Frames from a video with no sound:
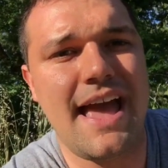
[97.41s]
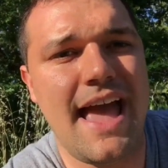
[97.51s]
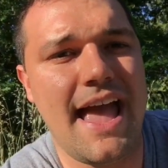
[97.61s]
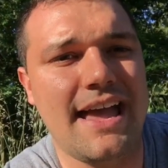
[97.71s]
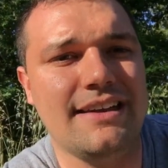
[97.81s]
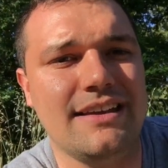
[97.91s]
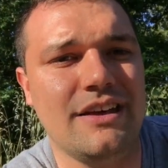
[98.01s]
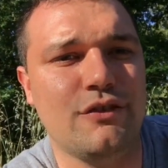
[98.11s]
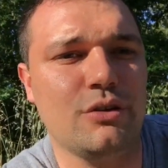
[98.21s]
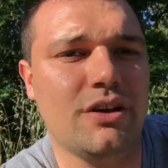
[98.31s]
And
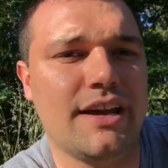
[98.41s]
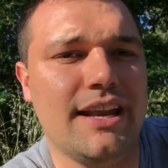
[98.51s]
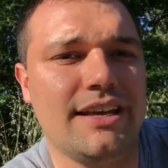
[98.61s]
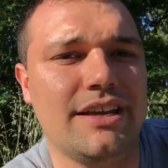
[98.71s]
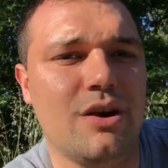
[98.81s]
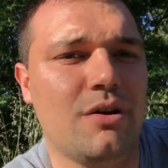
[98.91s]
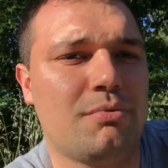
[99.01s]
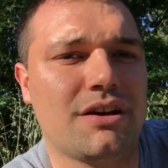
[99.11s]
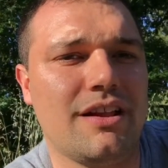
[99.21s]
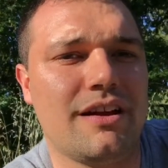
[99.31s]
if you look at it, a
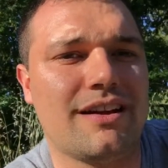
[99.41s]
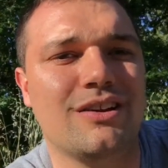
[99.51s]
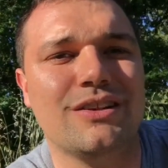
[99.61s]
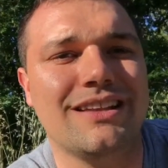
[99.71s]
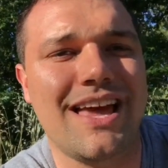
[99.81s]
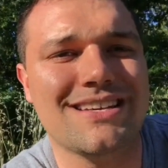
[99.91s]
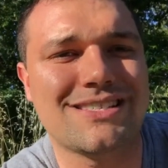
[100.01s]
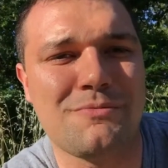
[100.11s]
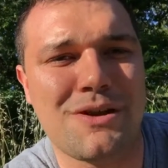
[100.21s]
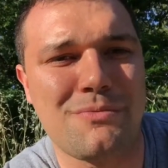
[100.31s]
bricklayer can only lay
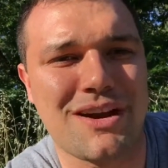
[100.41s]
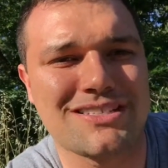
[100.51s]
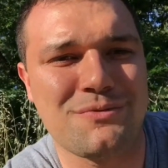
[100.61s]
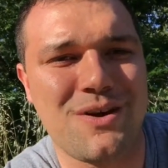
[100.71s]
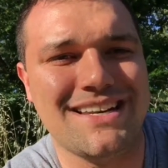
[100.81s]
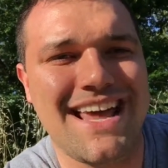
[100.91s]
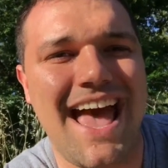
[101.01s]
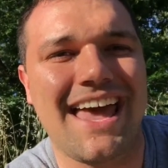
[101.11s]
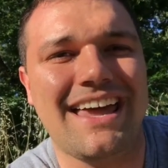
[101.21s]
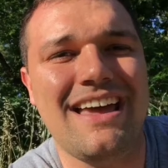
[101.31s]
so many bricks in one
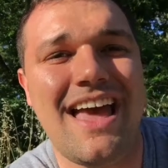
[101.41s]
day,